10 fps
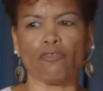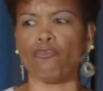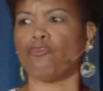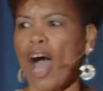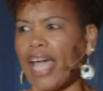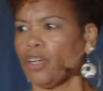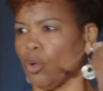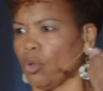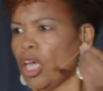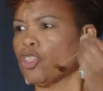
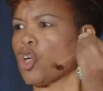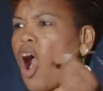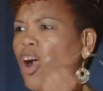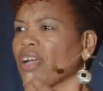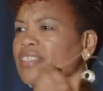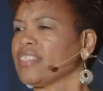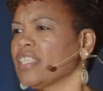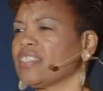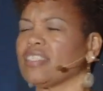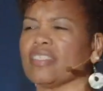vital to our
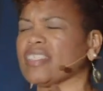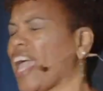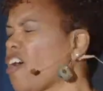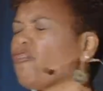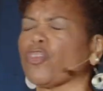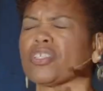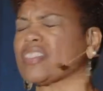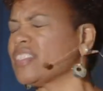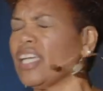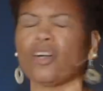existence every
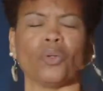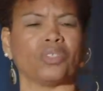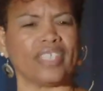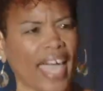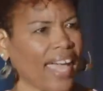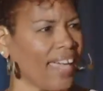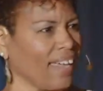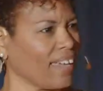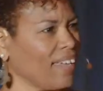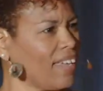single
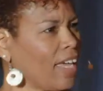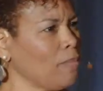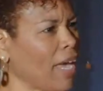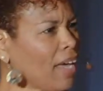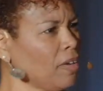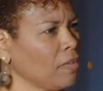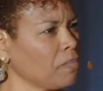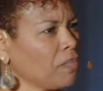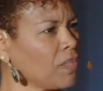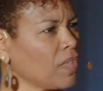day. Amen?
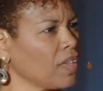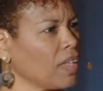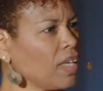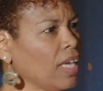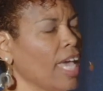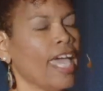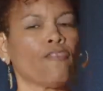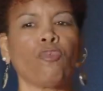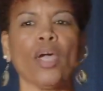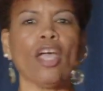
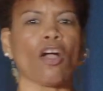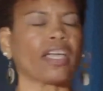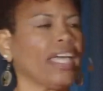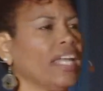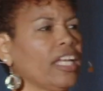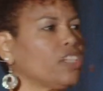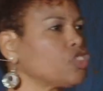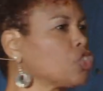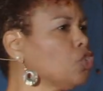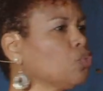If we are getting
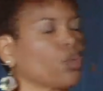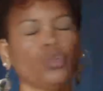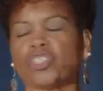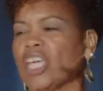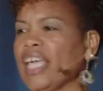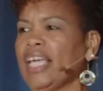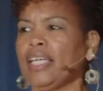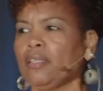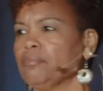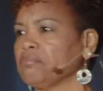into
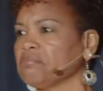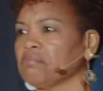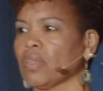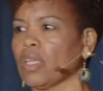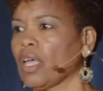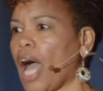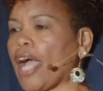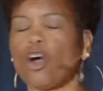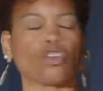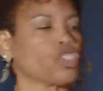routine, I
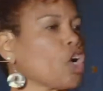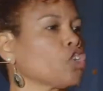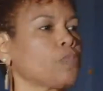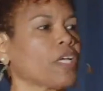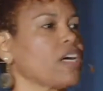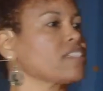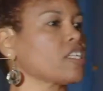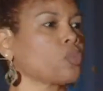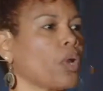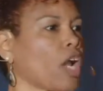go to church because
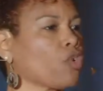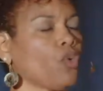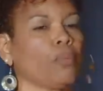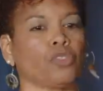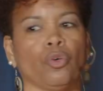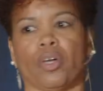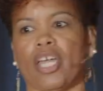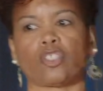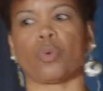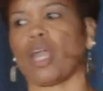that's what I grew up doing.
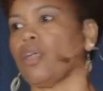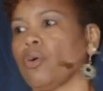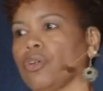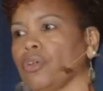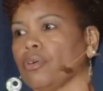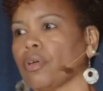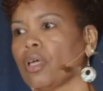That's what I know to do.